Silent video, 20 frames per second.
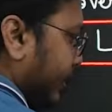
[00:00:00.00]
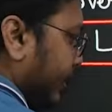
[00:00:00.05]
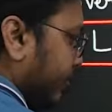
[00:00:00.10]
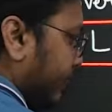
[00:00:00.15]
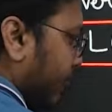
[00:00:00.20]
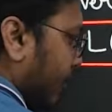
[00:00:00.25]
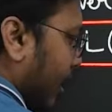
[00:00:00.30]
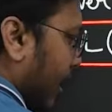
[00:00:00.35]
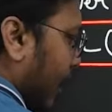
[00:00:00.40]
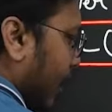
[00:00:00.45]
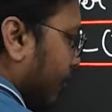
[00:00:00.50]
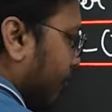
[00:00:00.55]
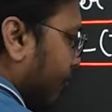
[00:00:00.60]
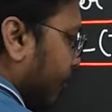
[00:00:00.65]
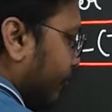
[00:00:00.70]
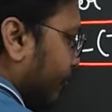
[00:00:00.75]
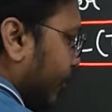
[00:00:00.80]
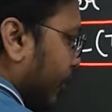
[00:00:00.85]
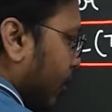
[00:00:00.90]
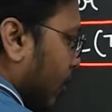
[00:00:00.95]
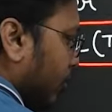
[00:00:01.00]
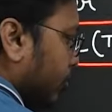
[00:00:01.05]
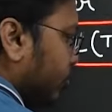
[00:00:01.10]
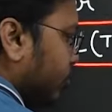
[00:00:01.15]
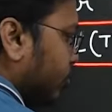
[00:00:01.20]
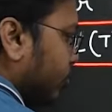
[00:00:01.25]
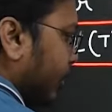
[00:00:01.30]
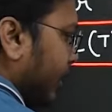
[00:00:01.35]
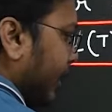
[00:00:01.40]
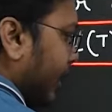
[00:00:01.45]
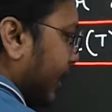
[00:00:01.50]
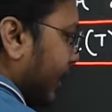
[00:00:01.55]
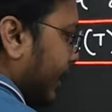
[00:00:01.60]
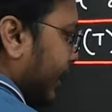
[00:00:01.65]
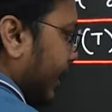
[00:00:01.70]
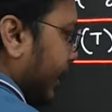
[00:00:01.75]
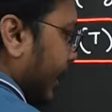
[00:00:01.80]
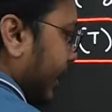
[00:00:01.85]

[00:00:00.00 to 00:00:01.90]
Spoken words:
if alpha belongs to A,